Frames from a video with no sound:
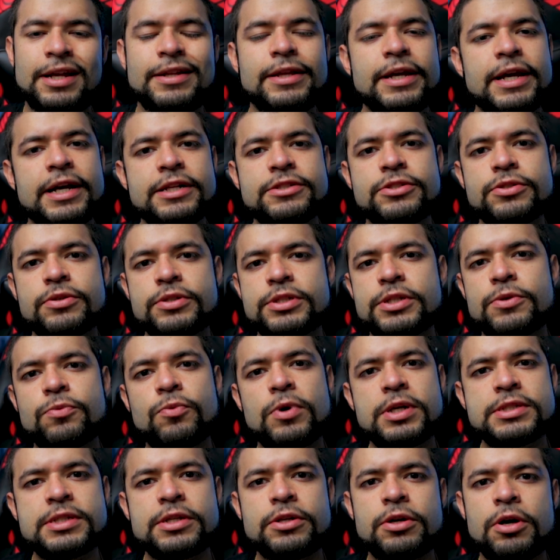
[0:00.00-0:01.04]
And the answer is it
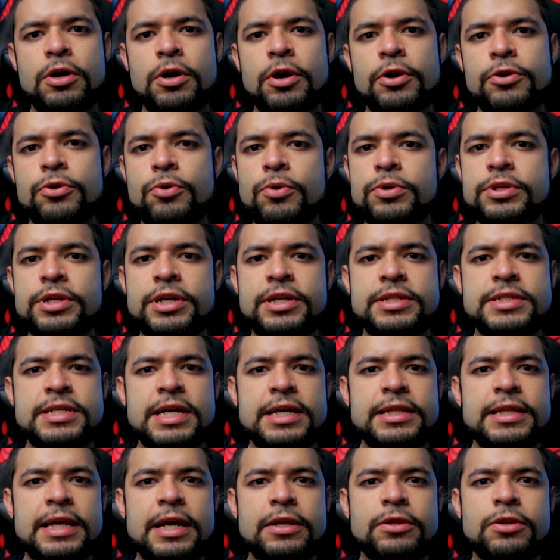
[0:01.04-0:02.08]
wasn't hard, nor did it
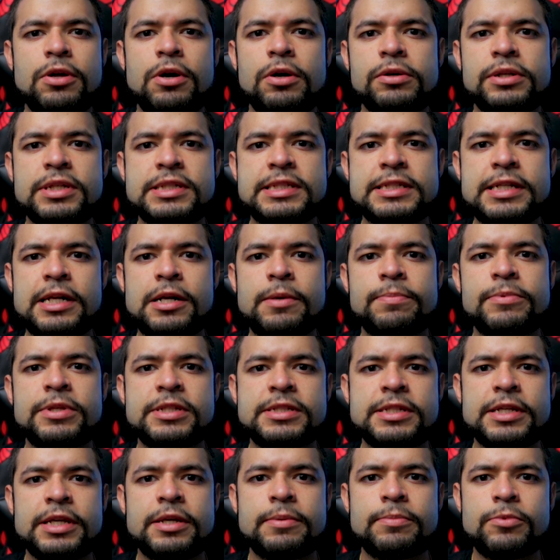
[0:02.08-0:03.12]
take that long to set up
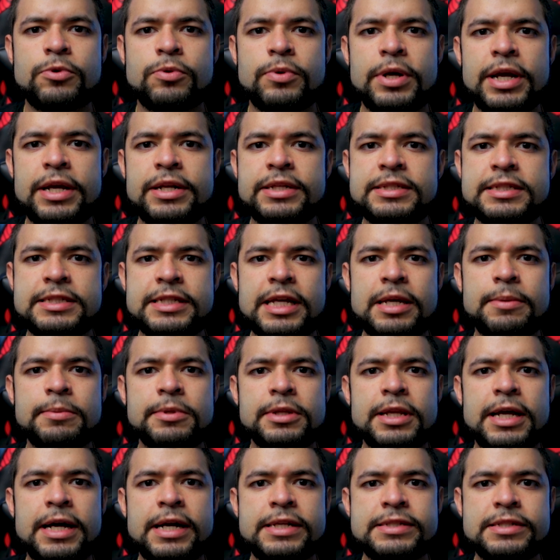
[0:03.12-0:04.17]
this gimbal and to
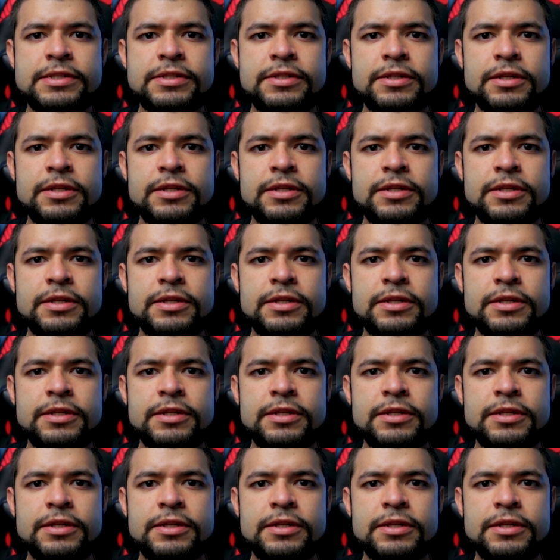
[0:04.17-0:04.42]
stabilize it.